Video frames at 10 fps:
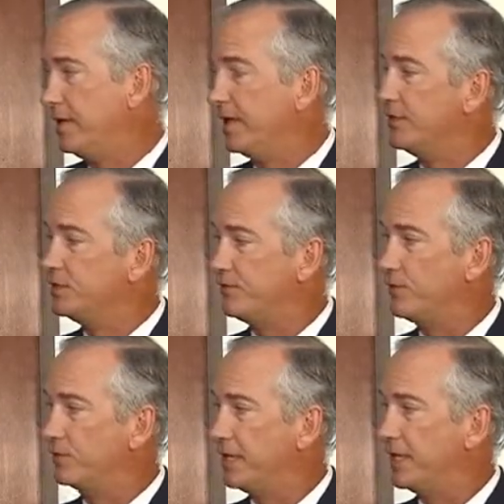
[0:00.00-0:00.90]
and these
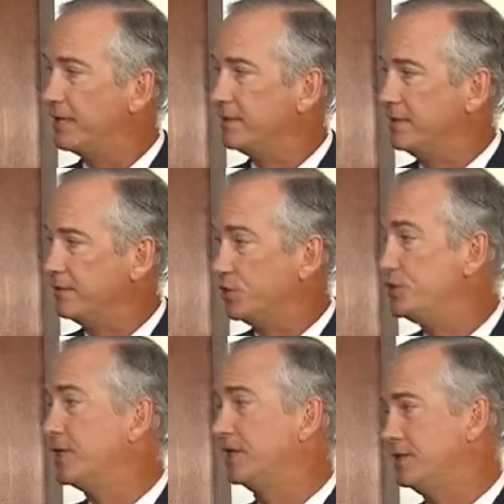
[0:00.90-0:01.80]
folks had
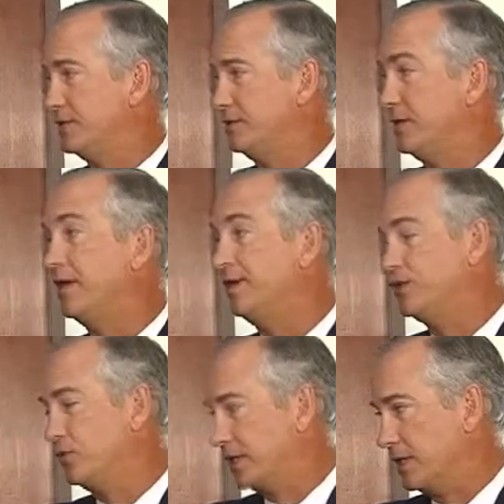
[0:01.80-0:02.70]
rejected
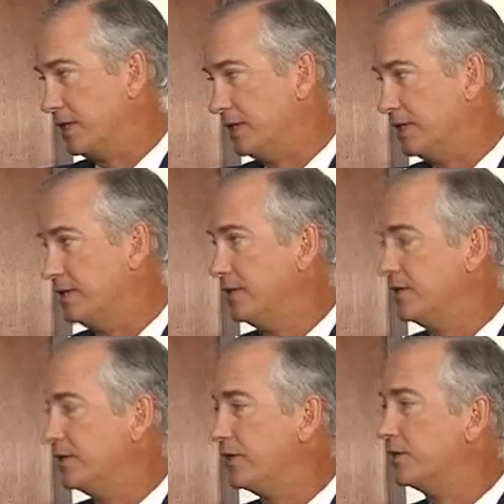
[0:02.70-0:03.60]
unknowingly
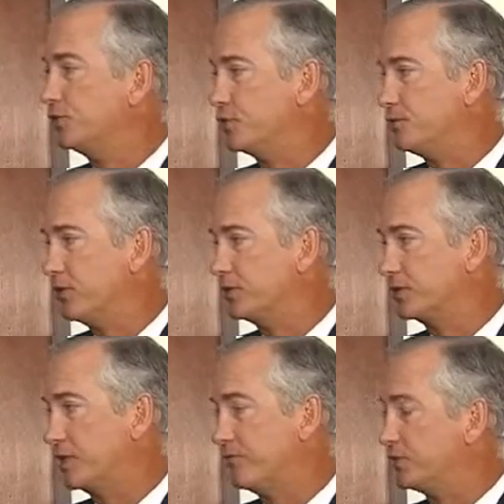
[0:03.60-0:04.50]
their uninsured
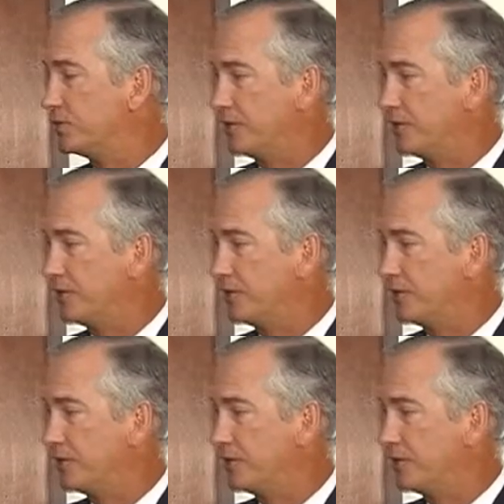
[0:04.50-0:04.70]
motorist coverage.